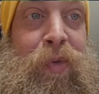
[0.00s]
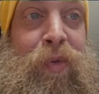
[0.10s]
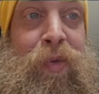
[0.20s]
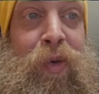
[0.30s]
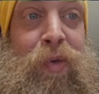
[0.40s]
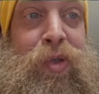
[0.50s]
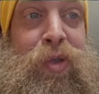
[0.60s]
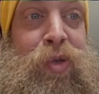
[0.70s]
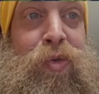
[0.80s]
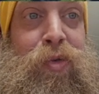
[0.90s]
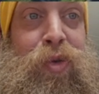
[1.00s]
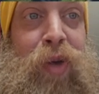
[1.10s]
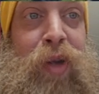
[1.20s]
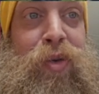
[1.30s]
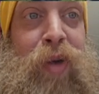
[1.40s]
Those two
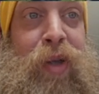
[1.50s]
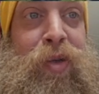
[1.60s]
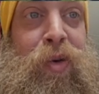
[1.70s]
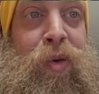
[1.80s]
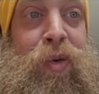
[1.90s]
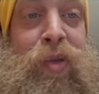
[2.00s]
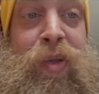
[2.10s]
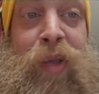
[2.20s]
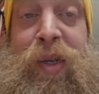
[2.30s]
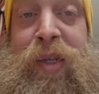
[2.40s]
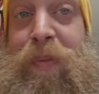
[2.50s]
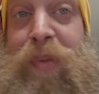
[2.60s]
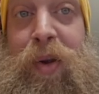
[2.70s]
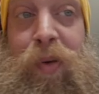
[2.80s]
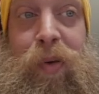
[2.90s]
train tracks they
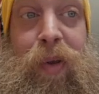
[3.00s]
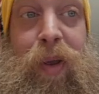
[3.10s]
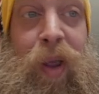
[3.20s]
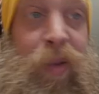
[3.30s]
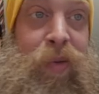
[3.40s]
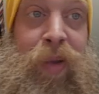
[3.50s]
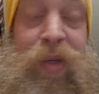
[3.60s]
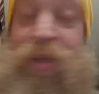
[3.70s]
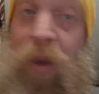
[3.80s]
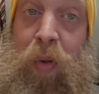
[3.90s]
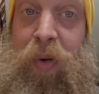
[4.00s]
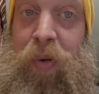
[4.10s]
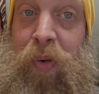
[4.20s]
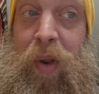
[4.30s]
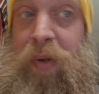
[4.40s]
disappear and they just go
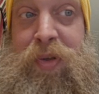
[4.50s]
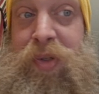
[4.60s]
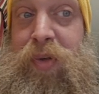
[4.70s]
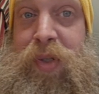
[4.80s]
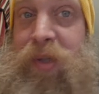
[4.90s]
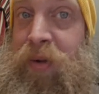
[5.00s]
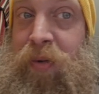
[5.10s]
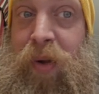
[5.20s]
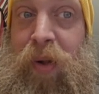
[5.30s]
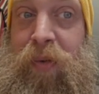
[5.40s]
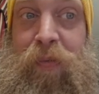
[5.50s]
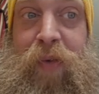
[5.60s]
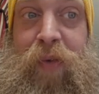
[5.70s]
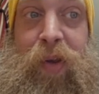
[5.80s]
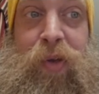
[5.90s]
underground. So these are just underground
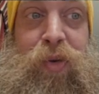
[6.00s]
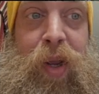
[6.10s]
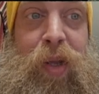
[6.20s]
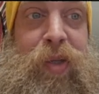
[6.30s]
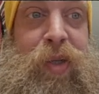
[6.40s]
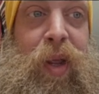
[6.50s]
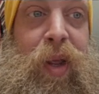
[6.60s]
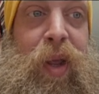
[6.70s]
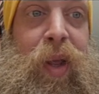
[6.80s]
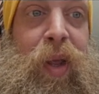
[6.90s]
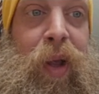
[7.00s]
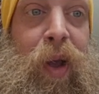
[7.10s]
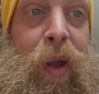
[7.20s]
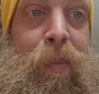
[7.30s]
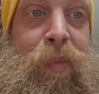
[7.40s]
fucking trains
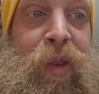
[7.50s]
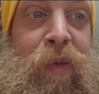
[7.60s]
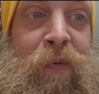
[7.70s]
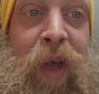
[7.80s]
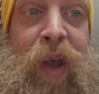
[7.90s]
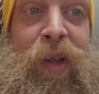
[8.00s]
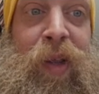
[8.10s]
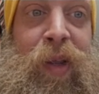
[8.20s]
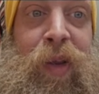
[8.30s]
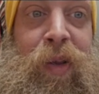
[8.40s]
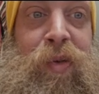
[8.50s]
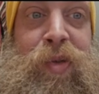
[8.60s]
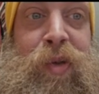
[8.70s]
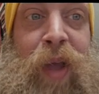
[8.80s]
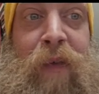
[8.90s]
that the Vatican can use
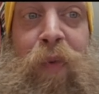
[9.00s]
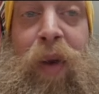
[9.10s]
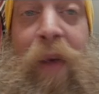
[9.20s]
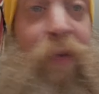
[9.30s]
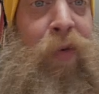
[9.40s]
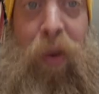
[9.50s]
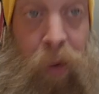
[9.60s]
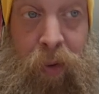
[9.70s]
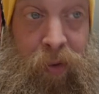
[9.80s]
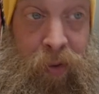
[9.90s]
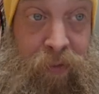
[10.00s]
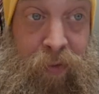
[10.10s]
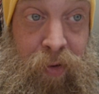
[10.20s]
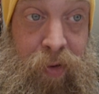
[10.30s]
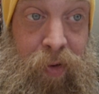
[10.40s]
to have whatever they want
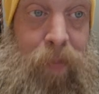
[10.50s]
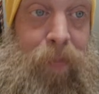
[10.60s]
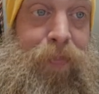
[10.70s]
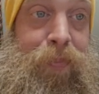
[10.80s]
delivered to them.